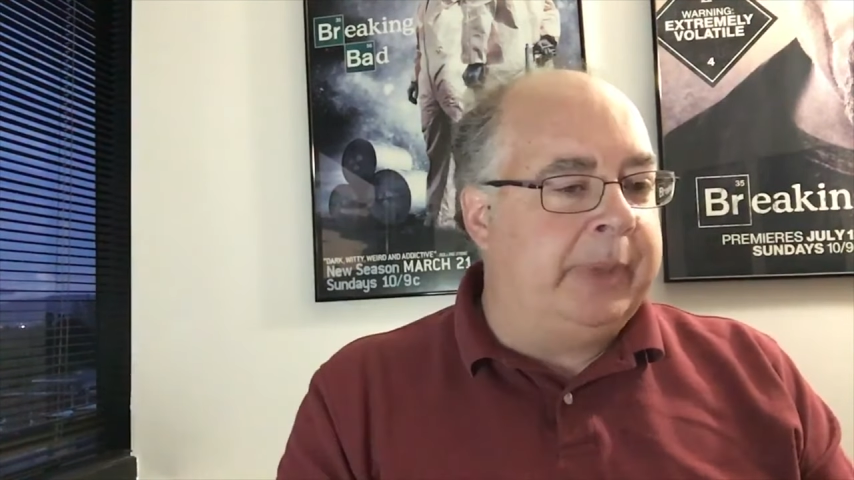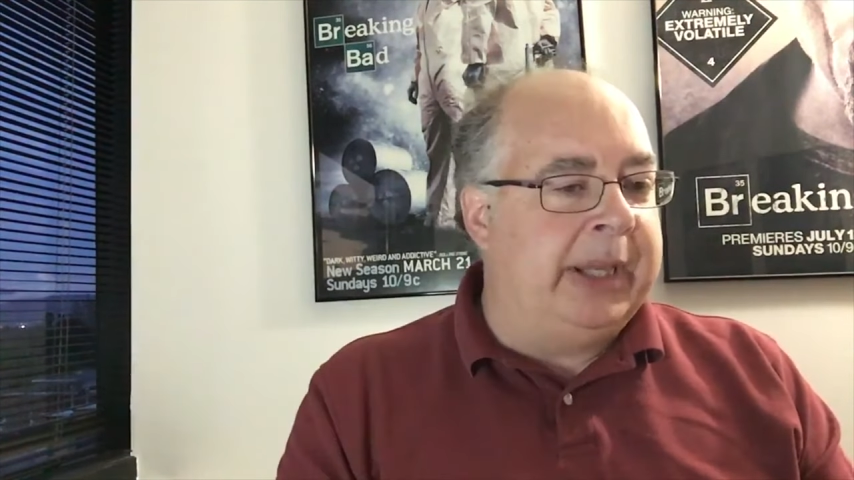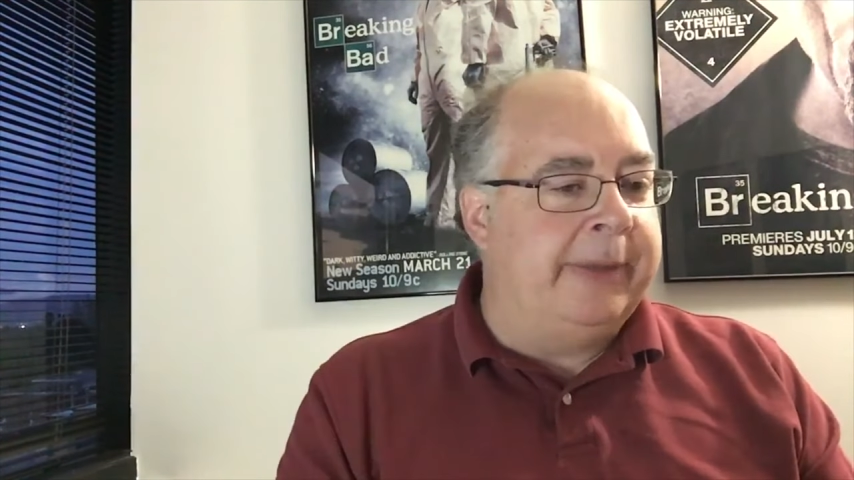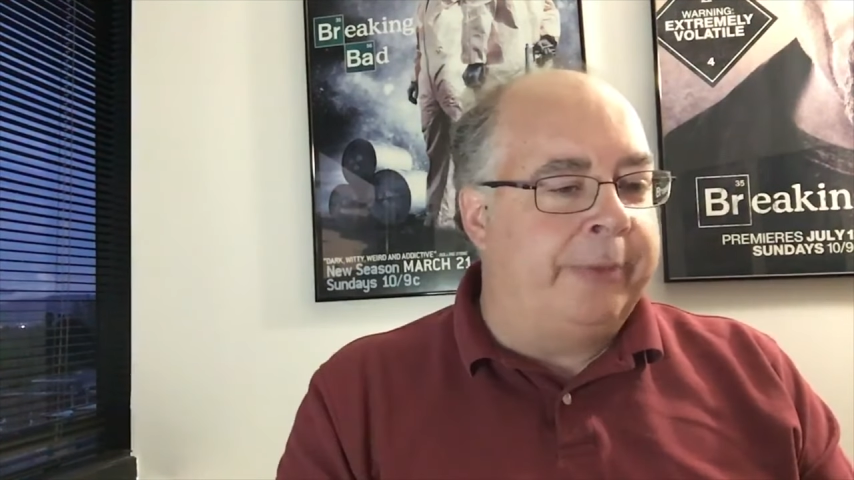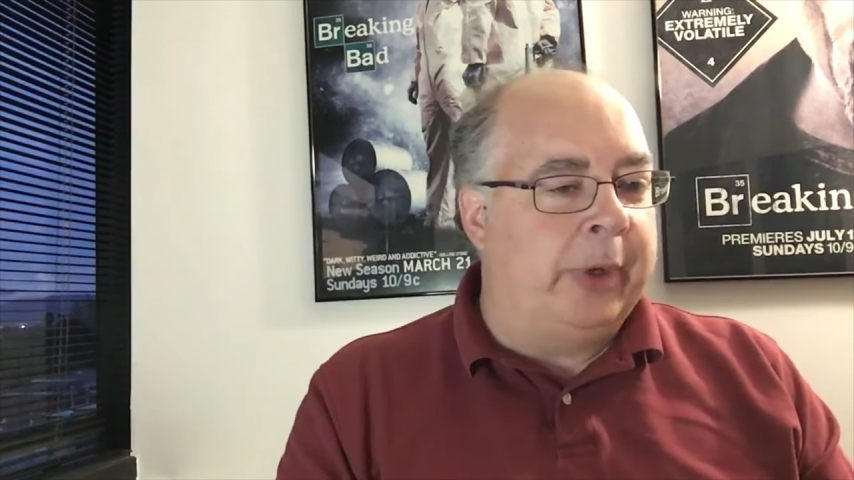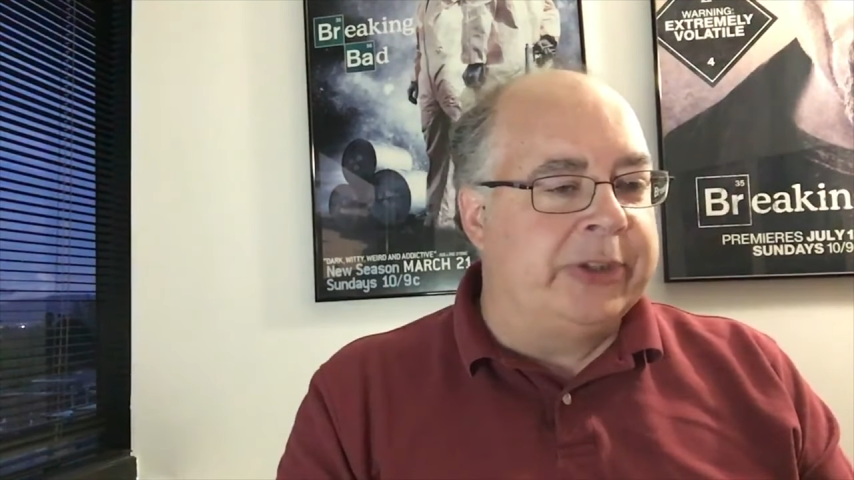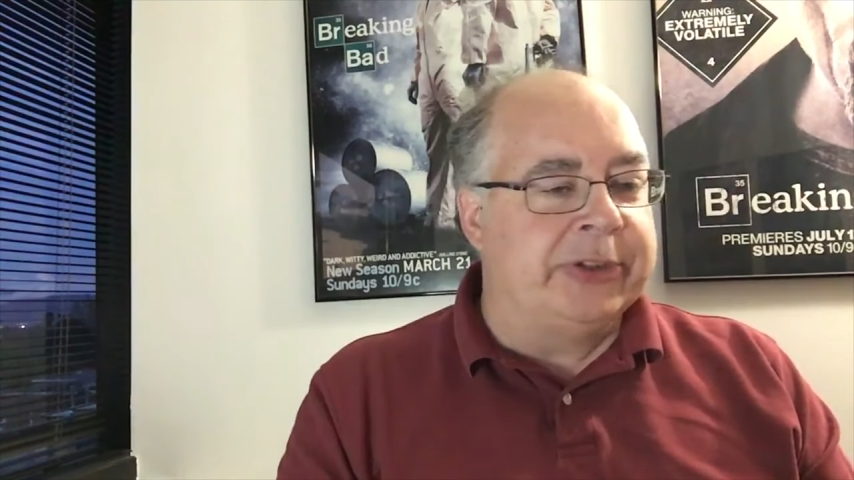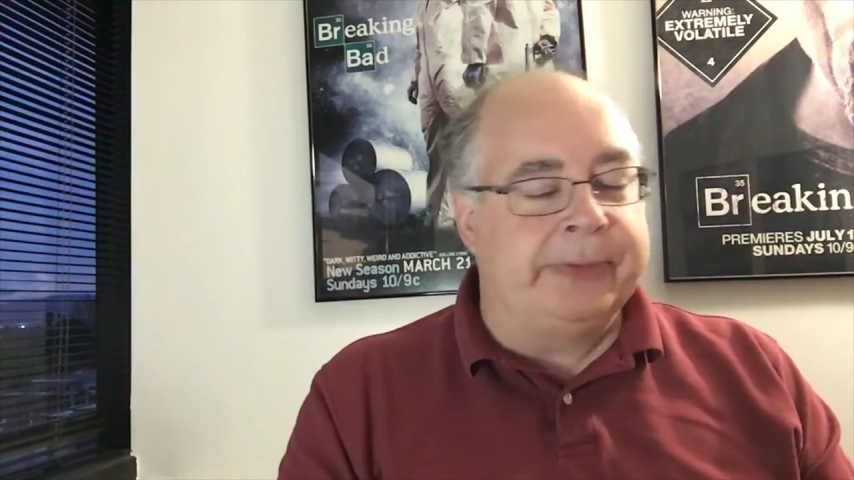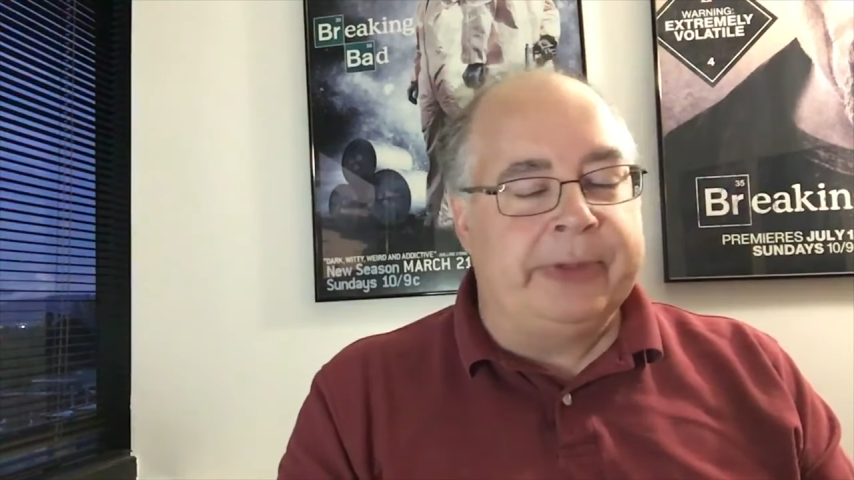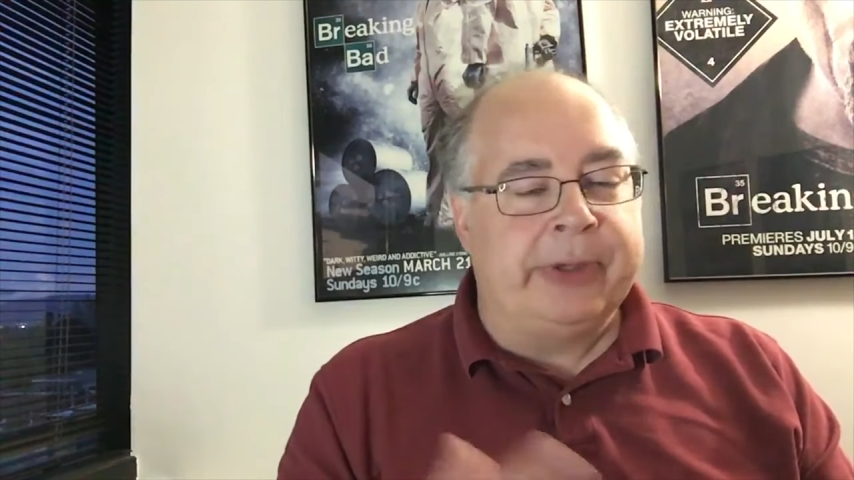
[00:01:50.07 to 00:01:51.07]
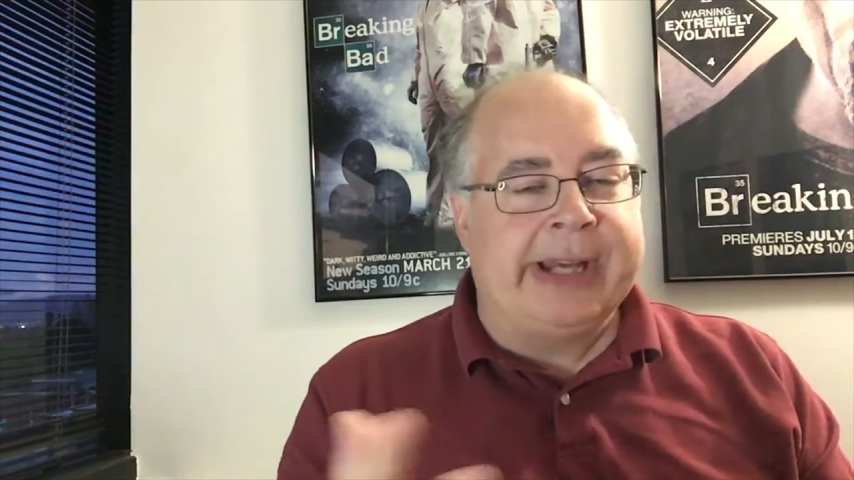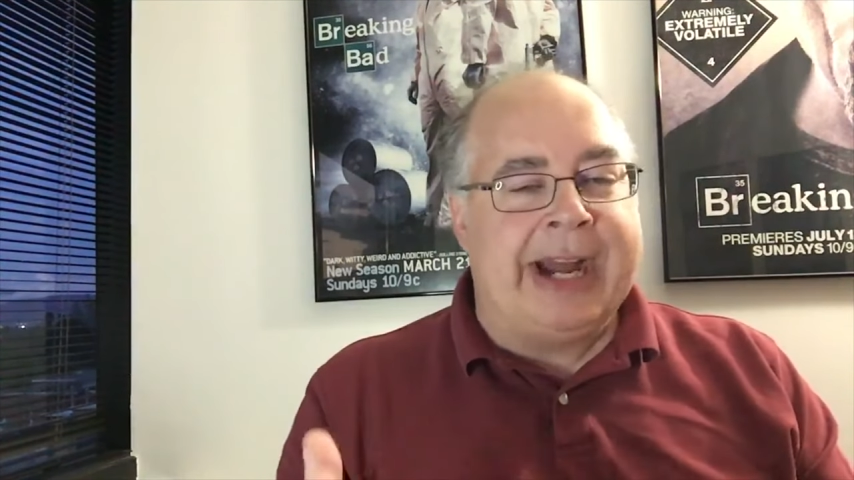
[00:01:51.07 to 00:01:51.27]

in the voices of different